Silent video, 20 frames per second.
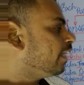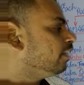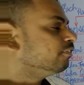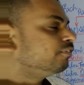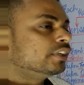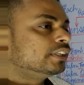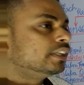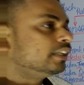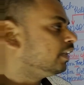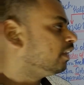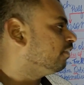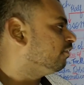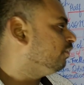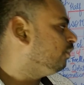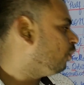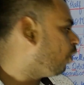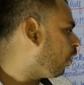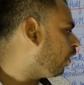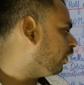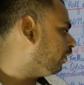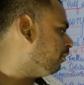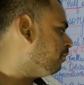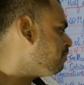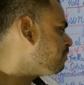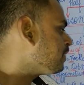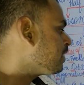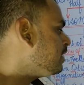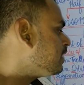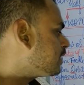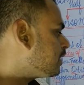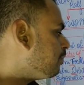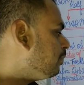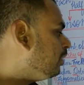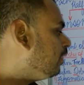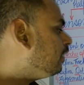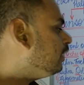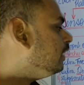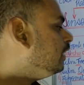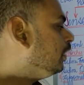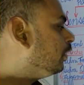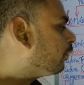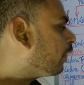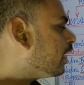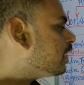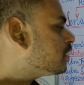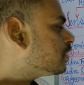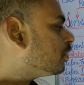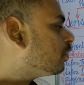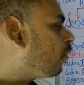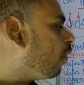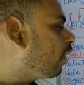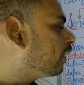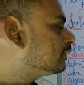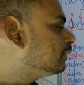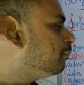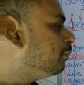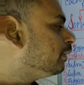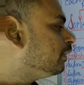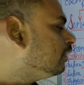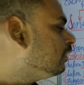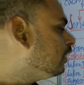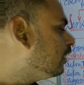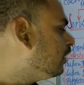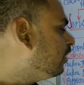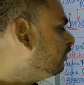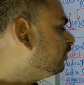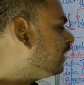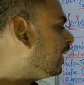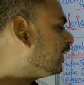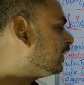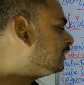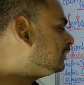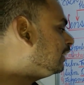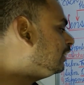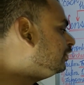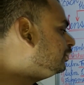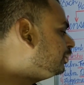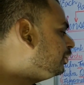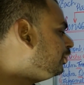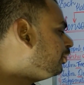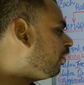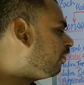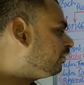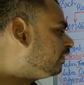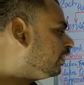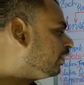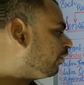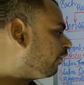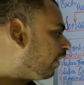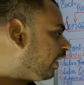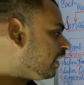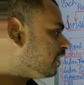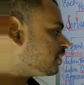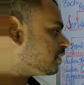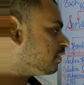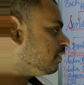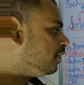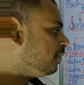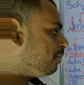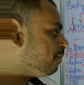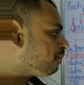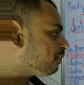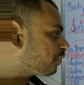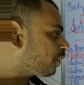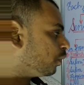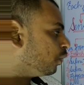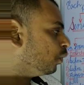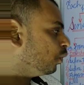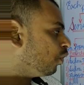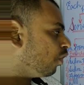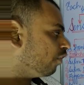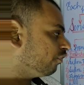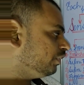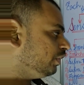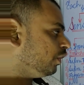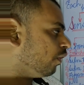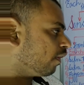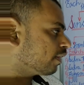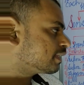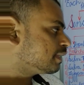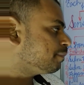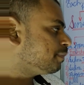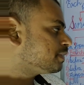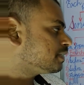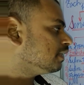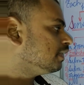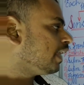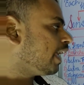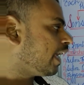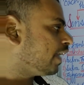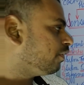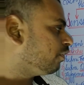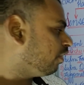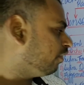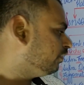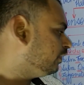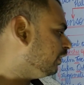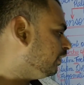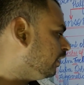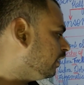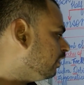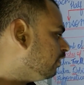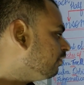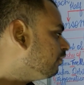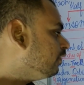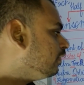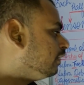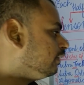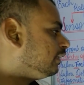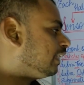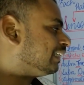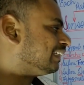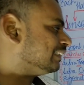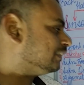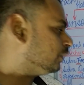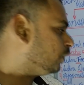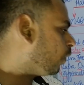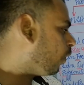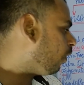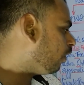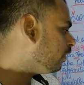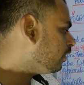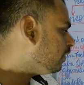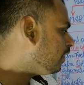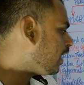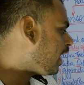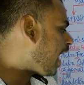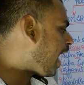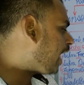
N for the nerve, lawn. Similarly, greater occipital nerve, that is the G of the great, O of the occipital, N of the nerve, that is gone.